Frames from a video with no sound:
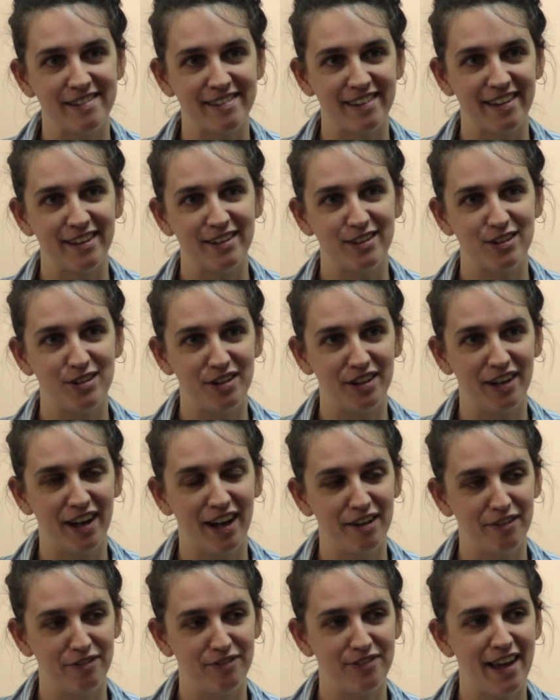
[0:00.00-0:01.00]
is that she
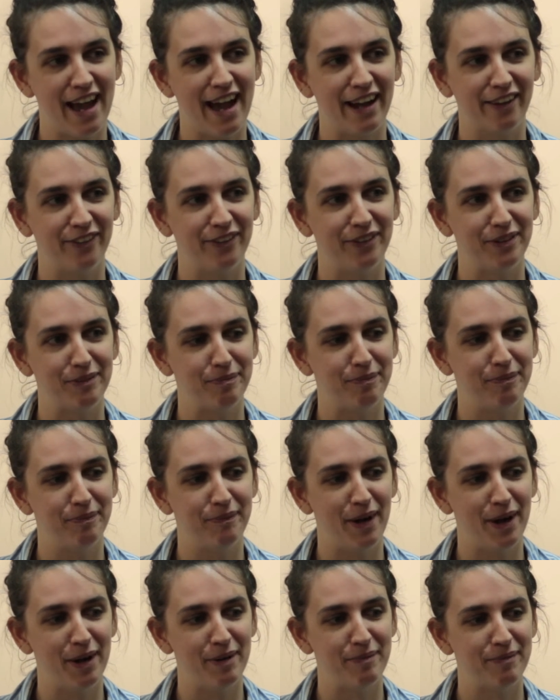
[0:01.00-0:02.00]
kind of tackled
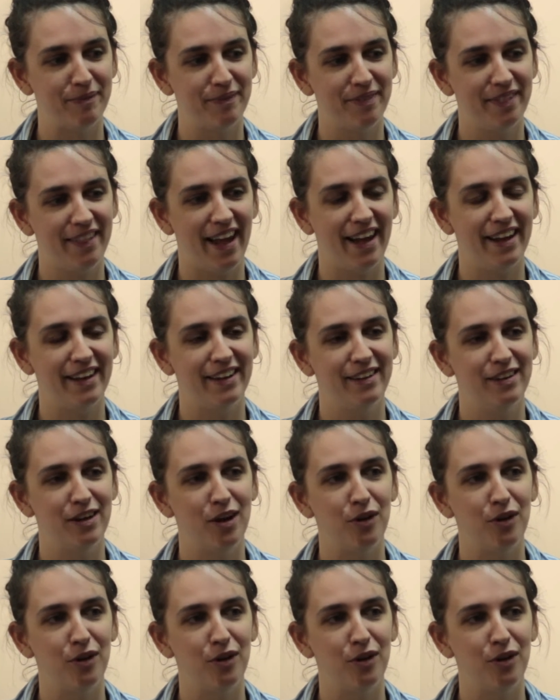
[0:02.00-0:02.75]
that